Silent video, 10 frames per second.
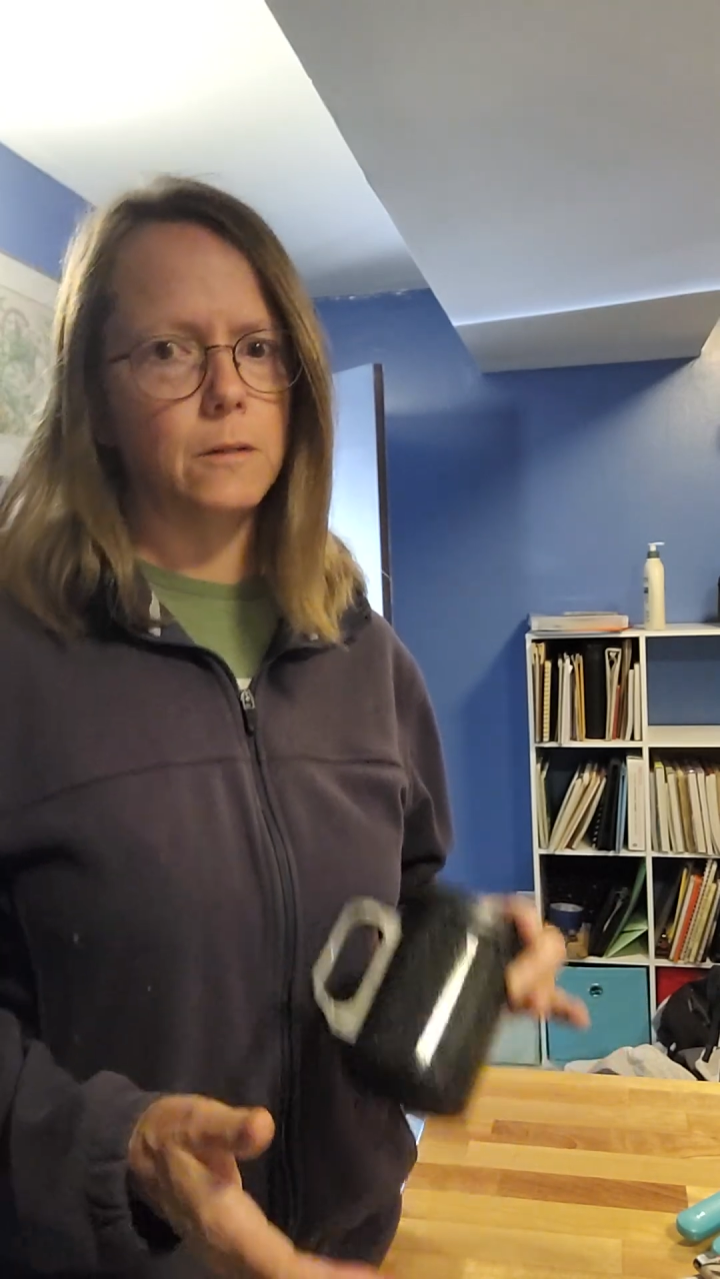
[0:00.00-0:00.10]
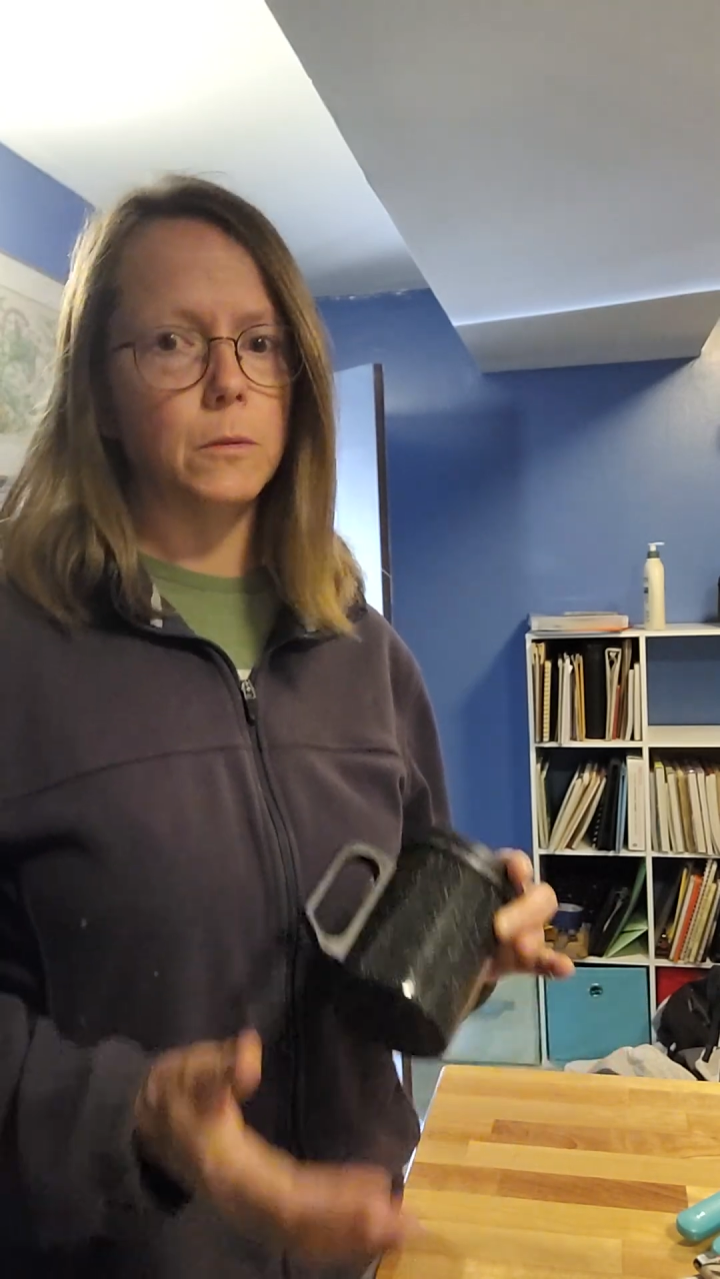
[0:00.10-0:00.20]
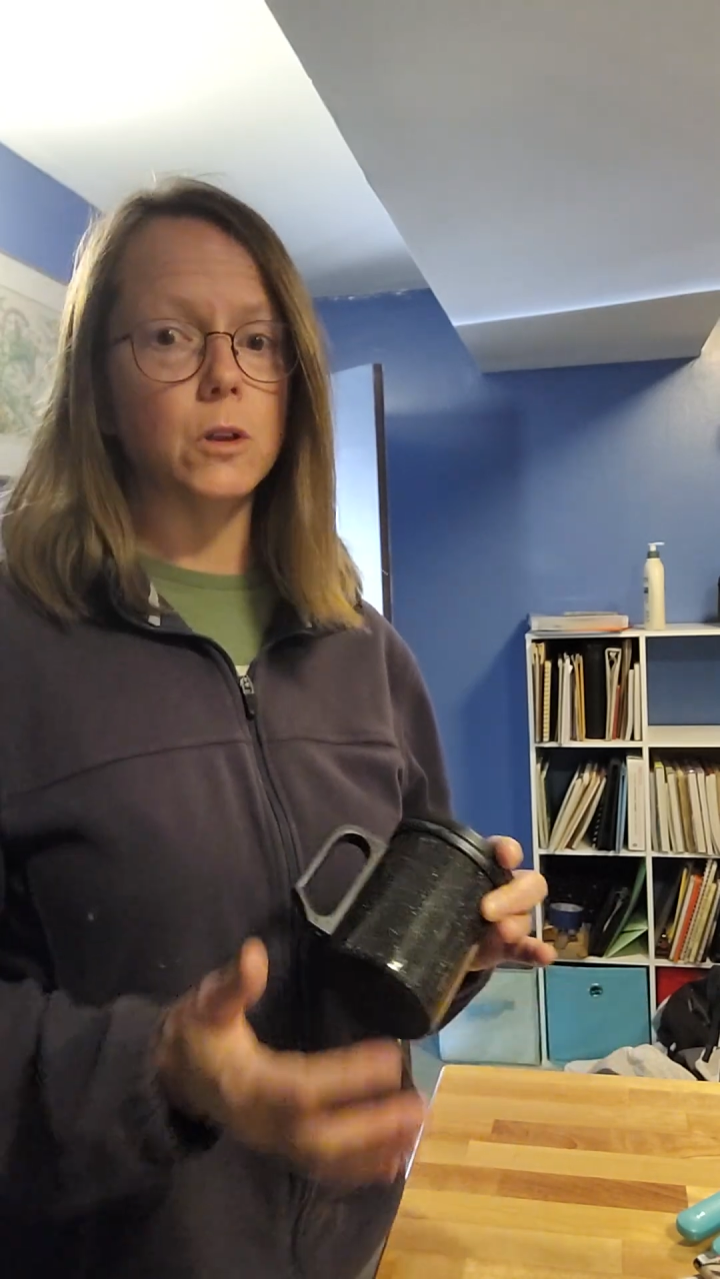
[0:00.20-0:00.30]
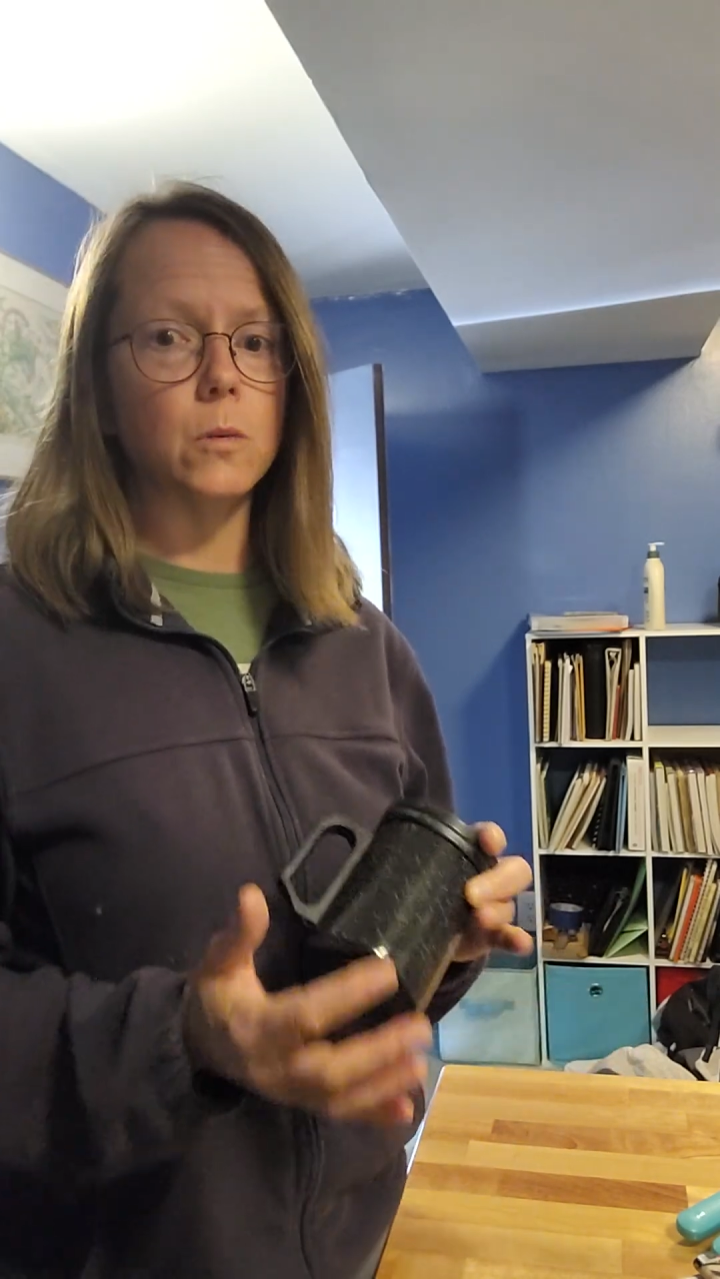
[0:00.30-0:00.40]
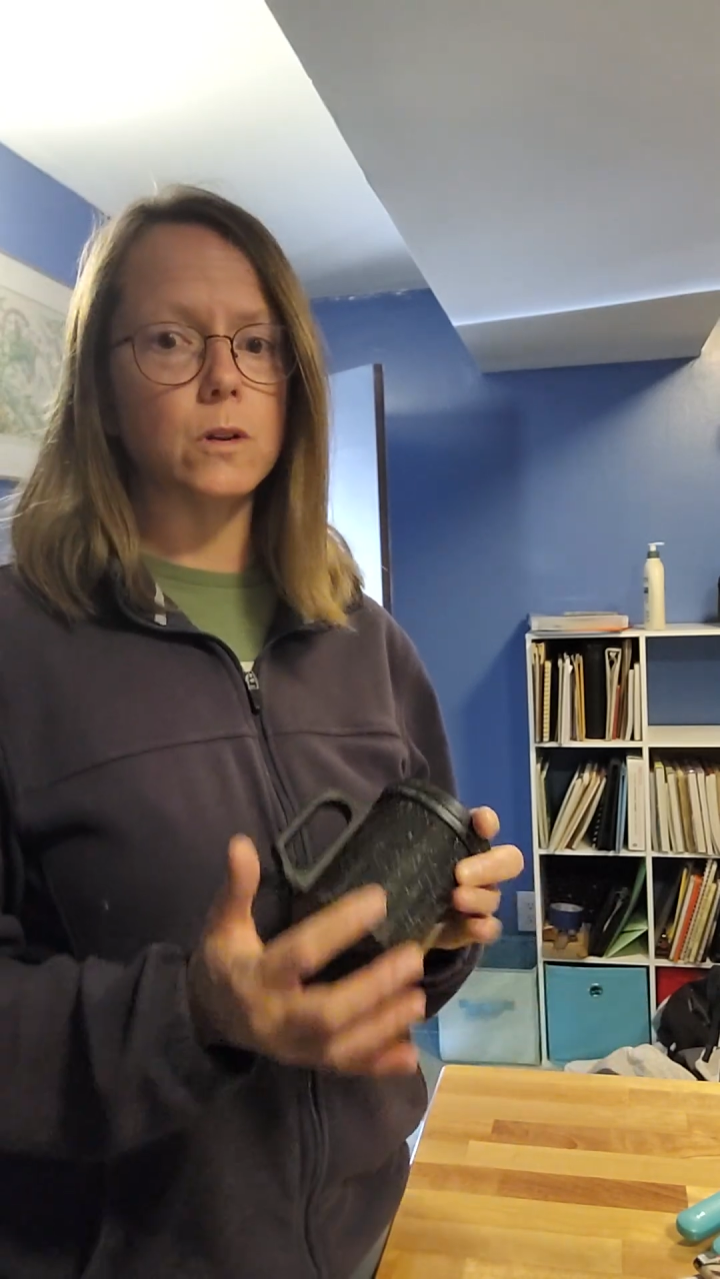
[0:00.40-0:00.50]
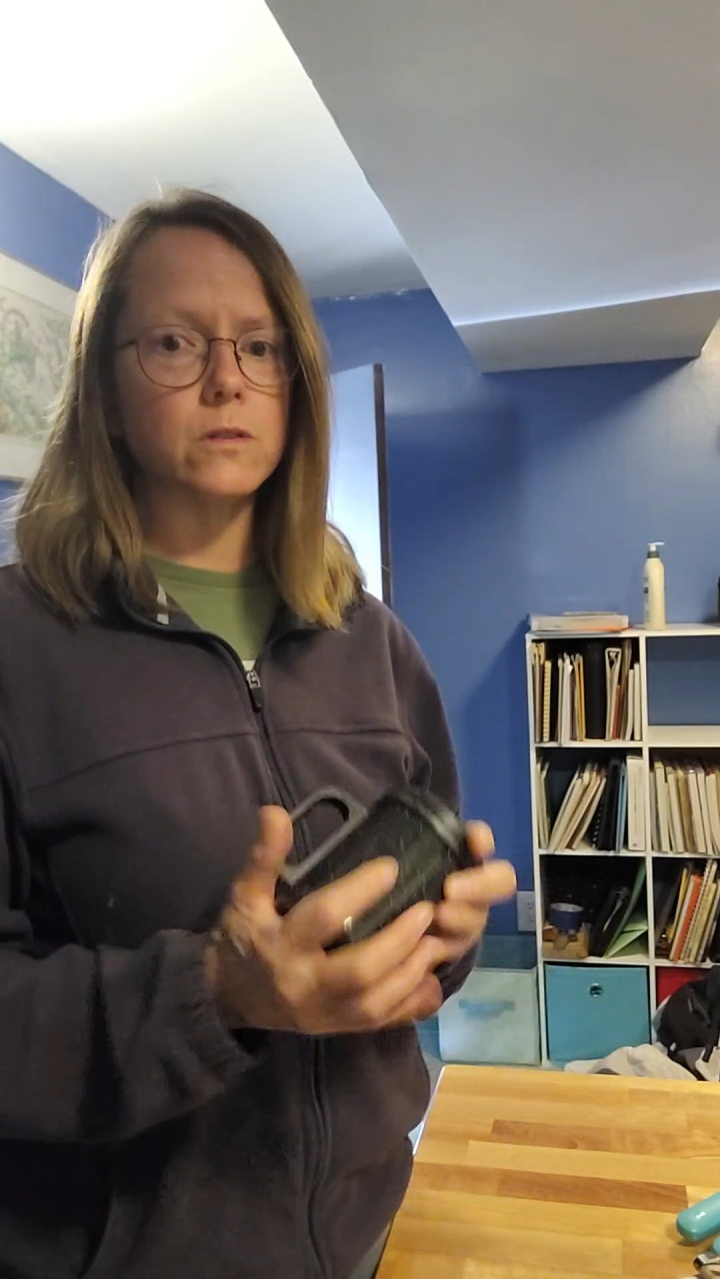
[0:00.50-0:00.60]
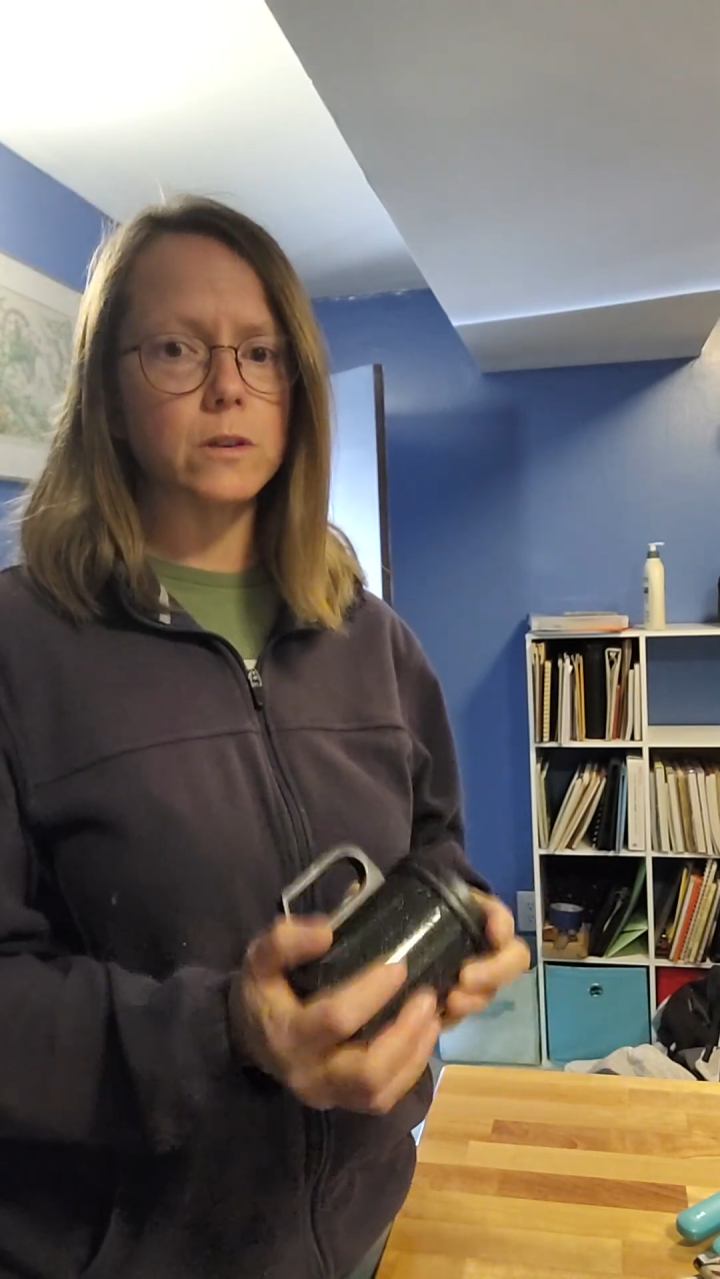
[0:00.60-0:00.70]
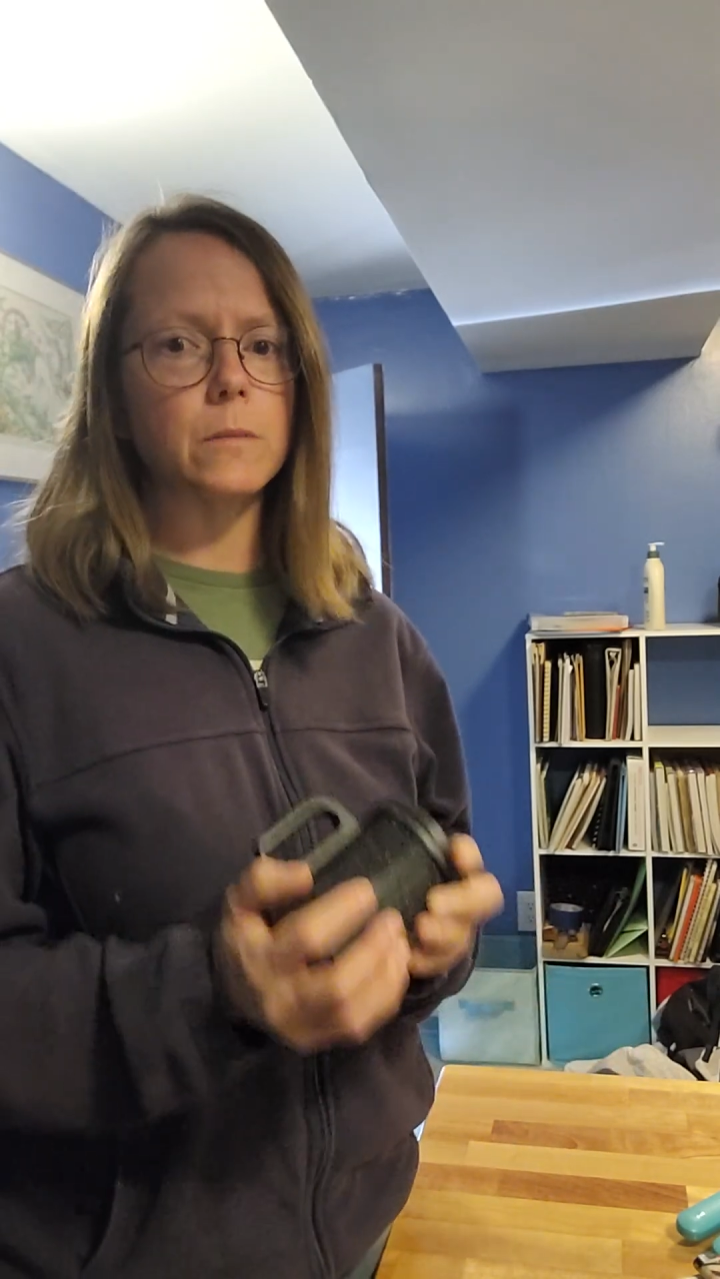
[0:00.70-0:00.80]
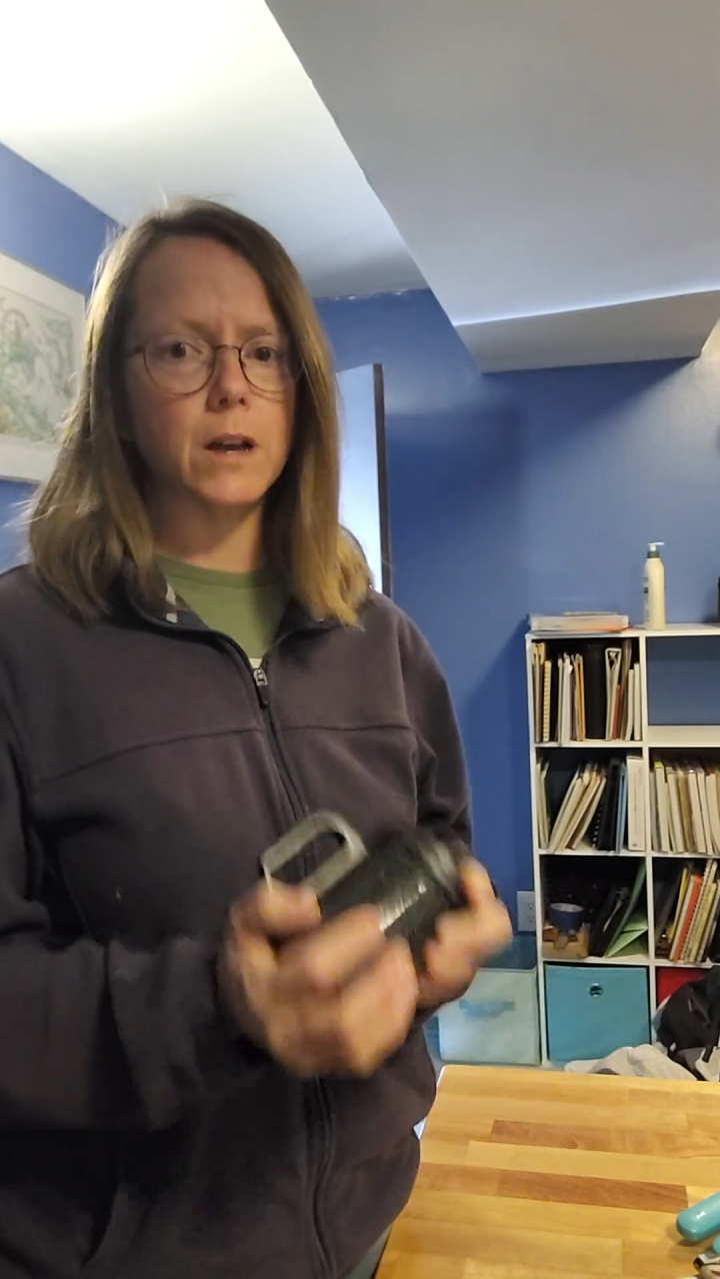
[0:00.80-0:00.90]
But you want some